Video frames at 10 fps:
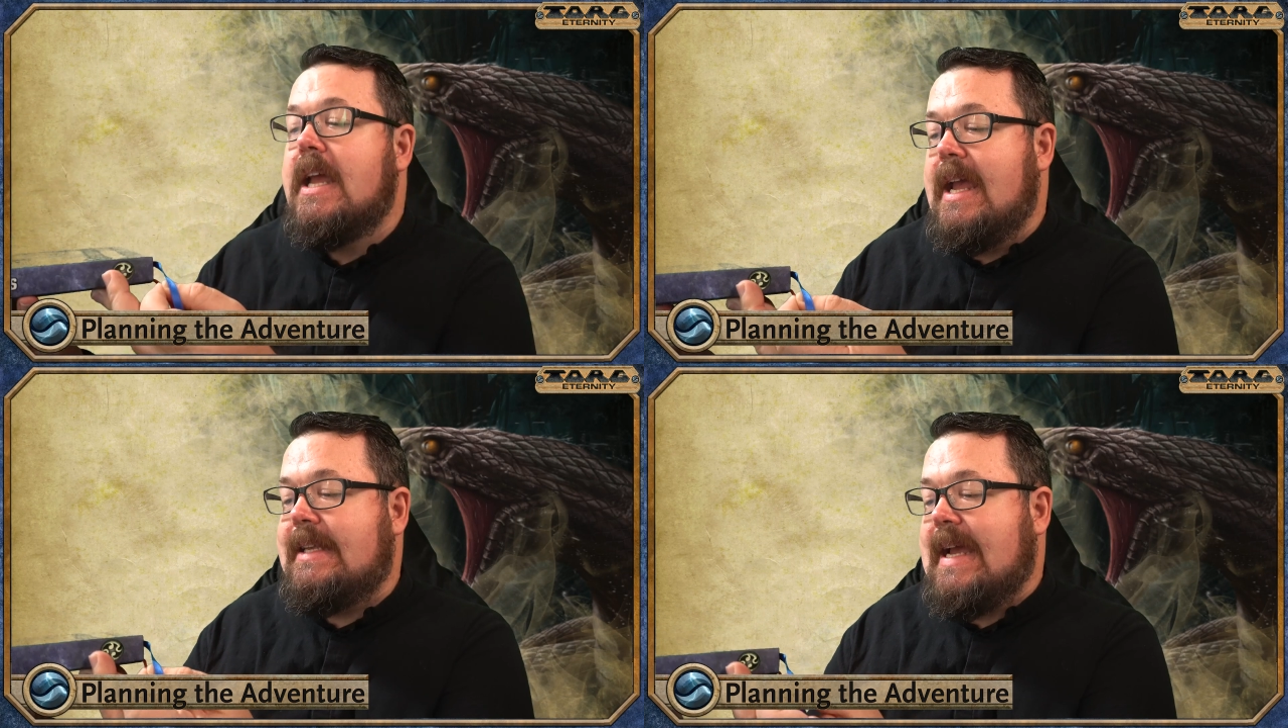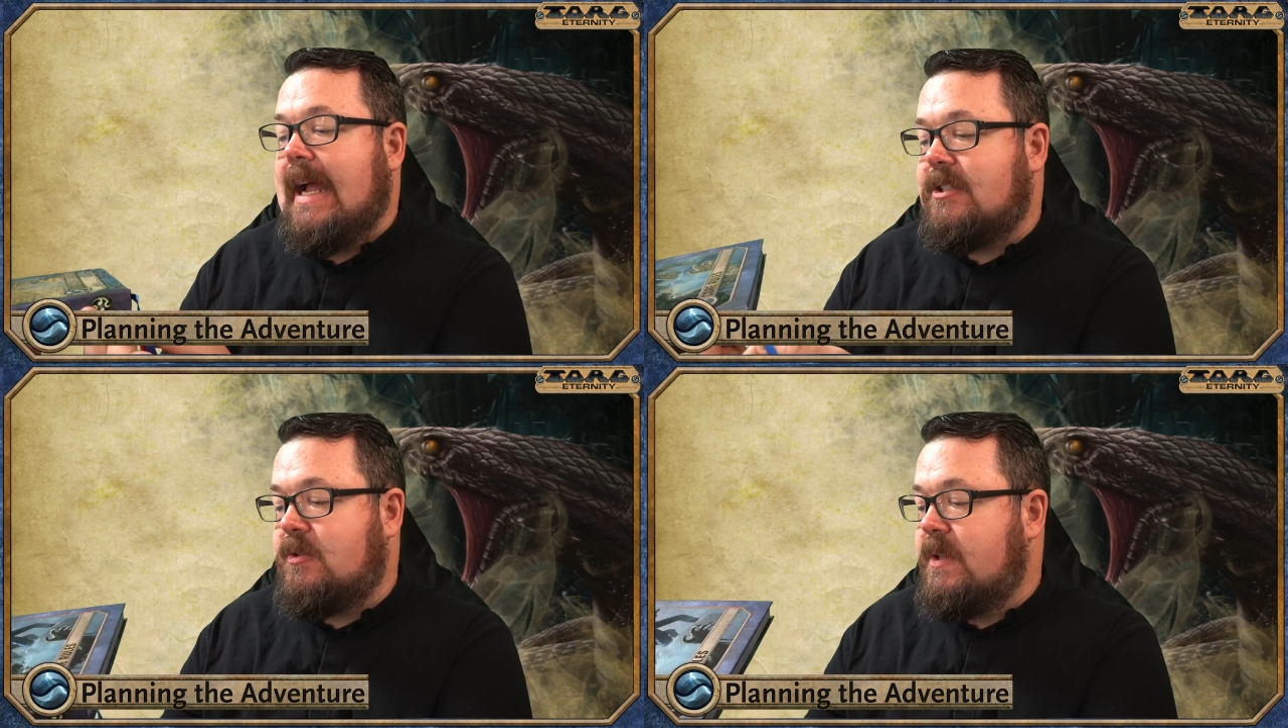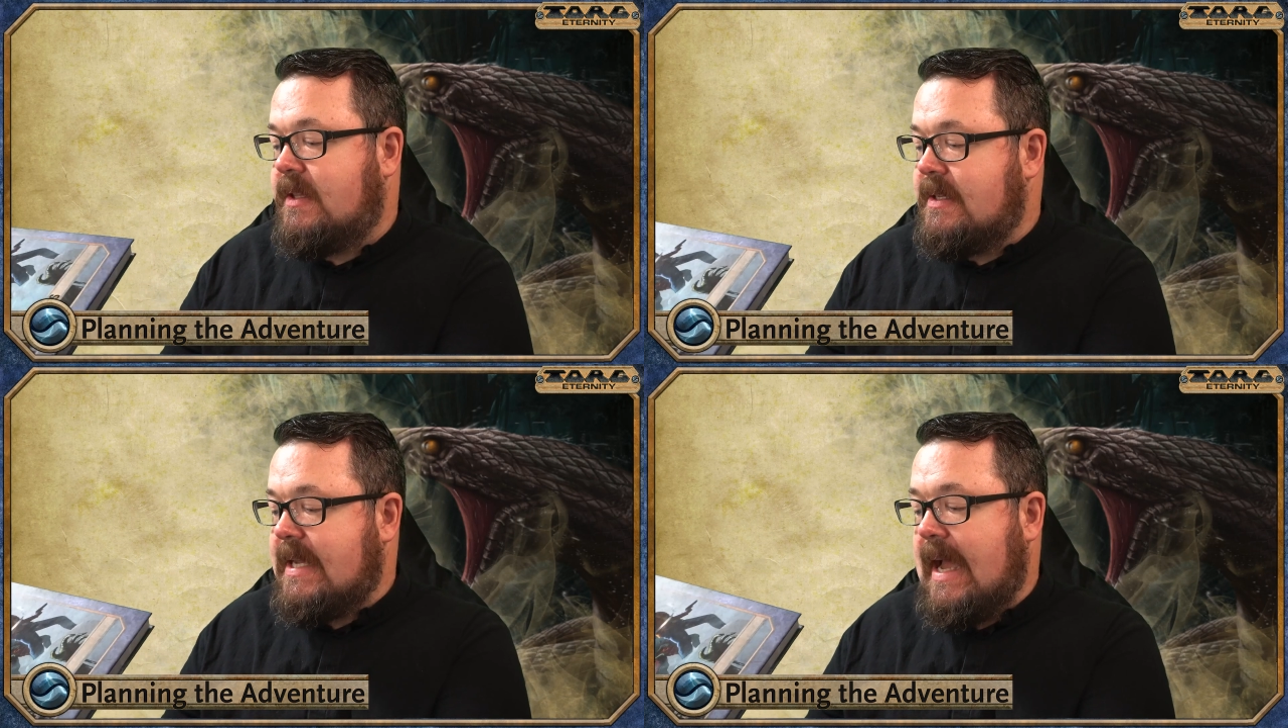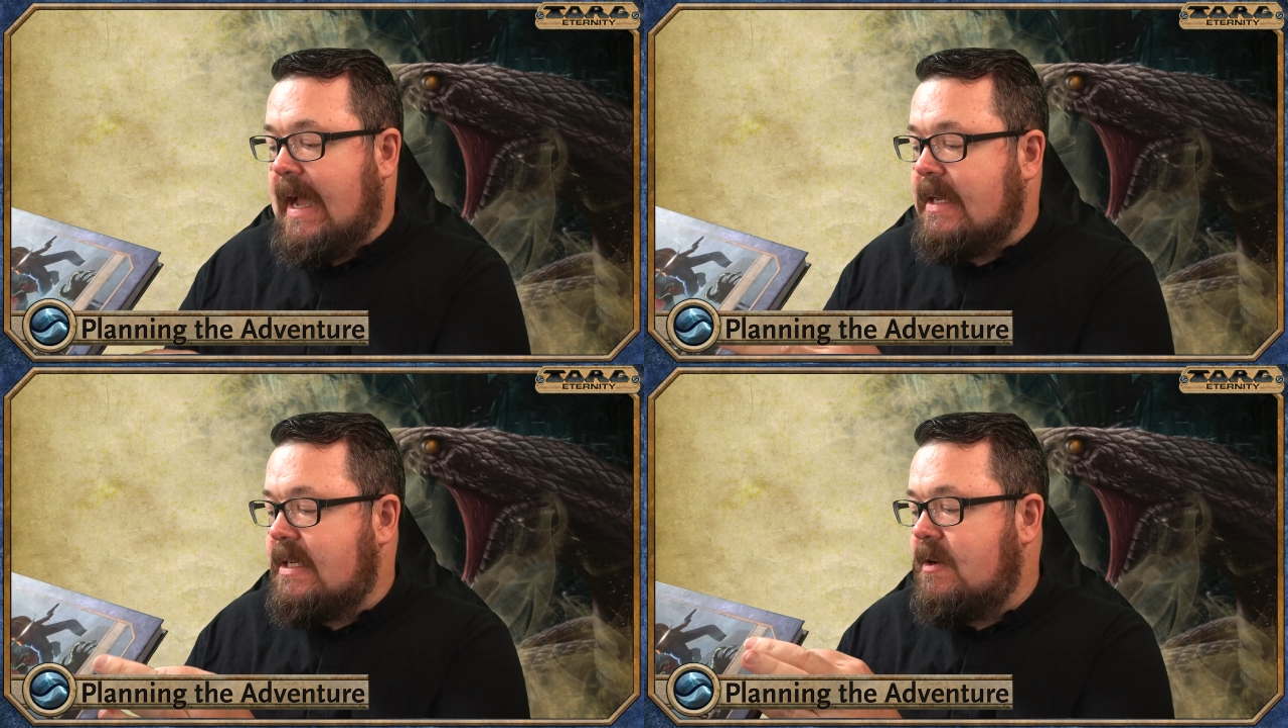attached with this
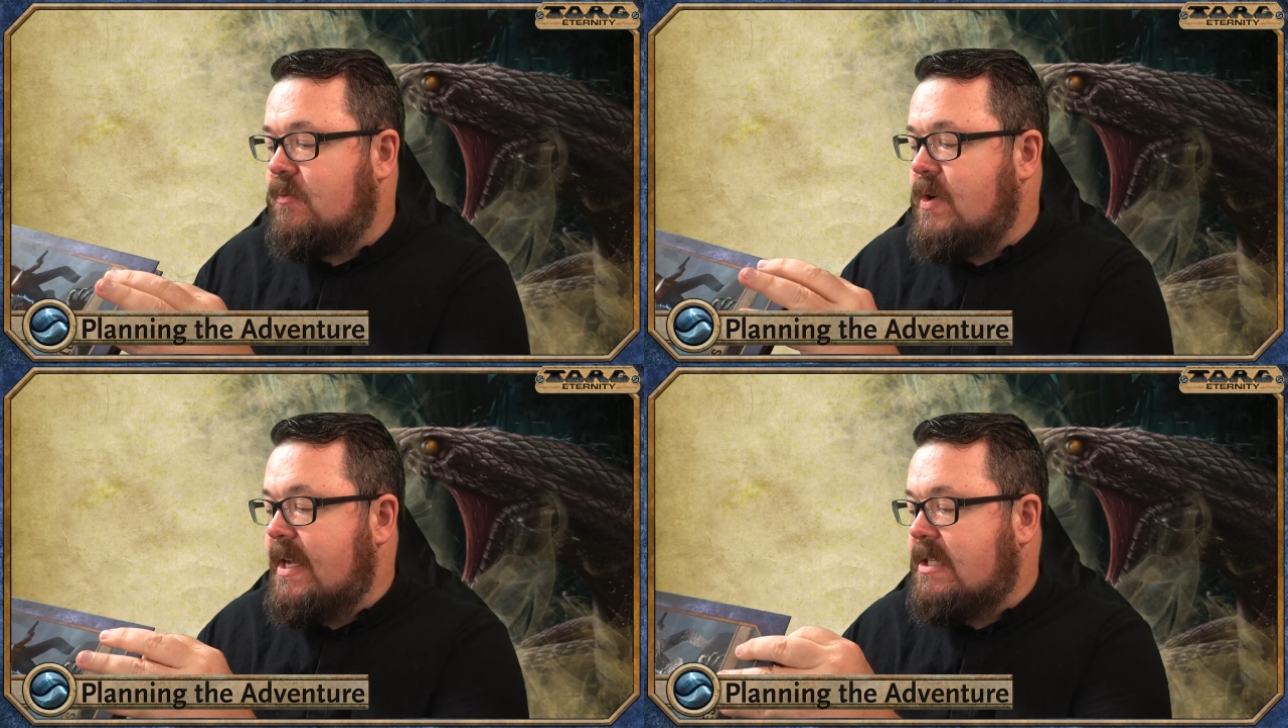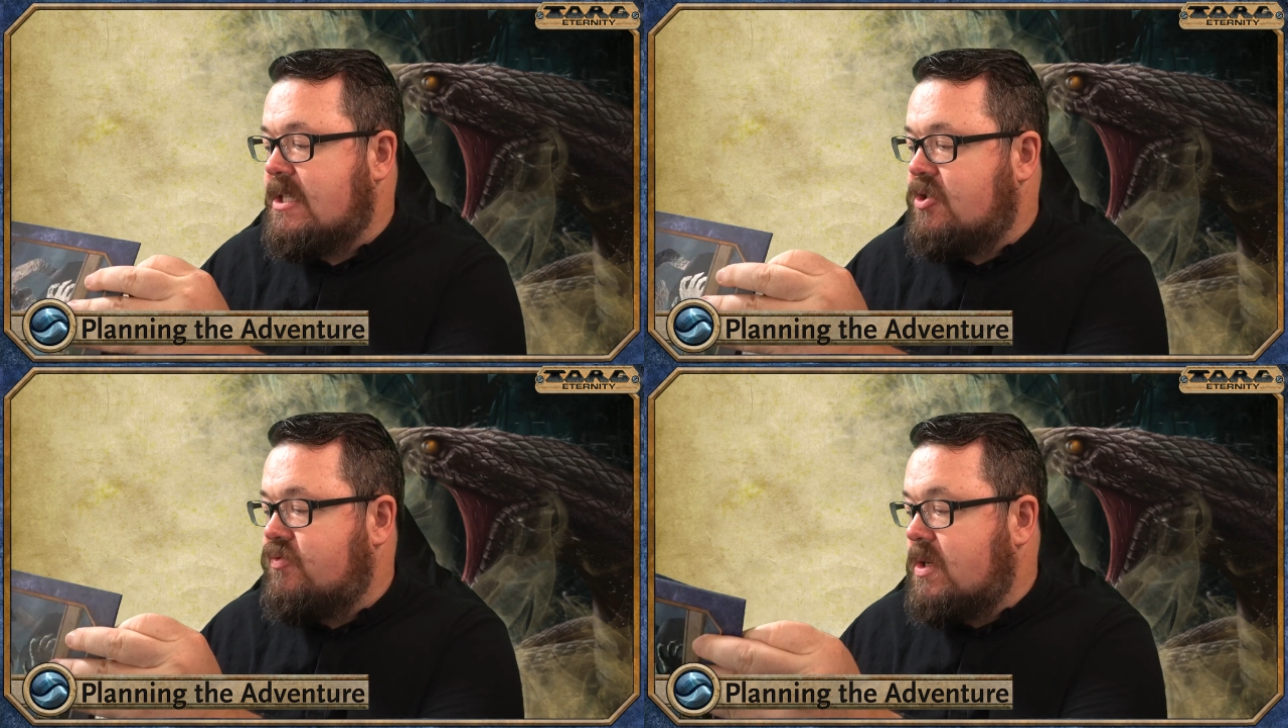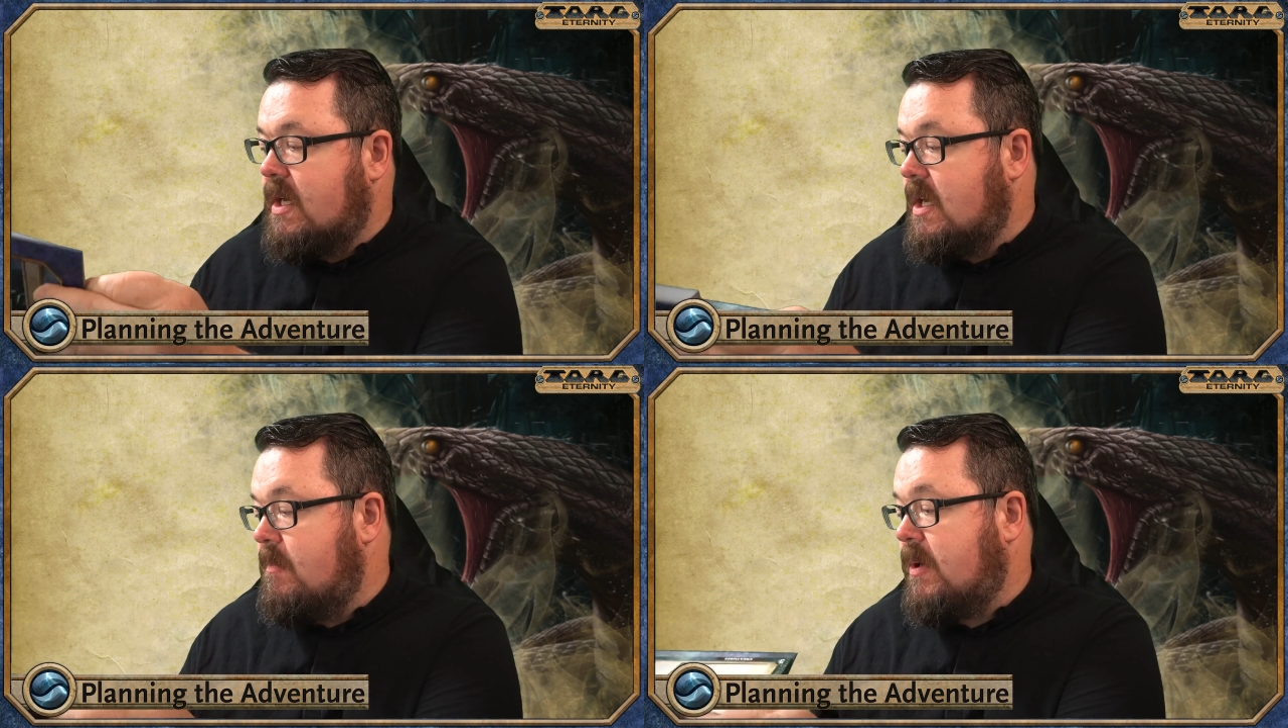handy red stripe.